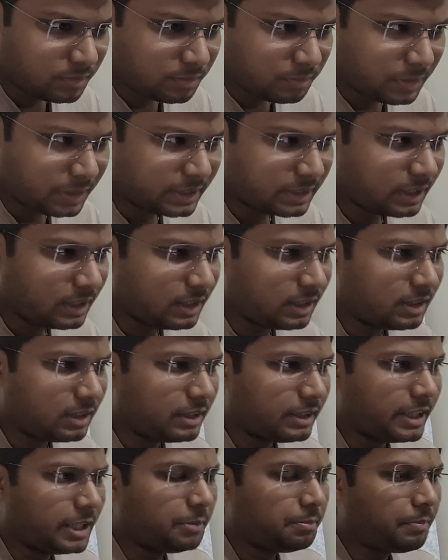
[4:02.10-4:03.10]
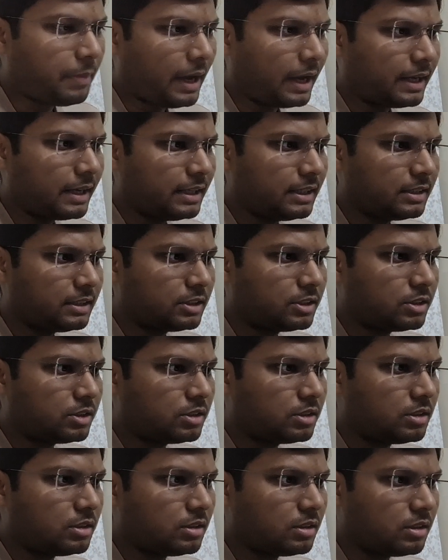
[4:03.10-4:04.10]
Basically, in package
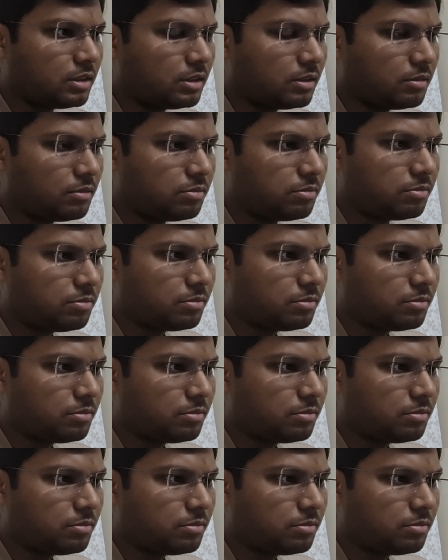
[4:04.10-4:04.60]
uh,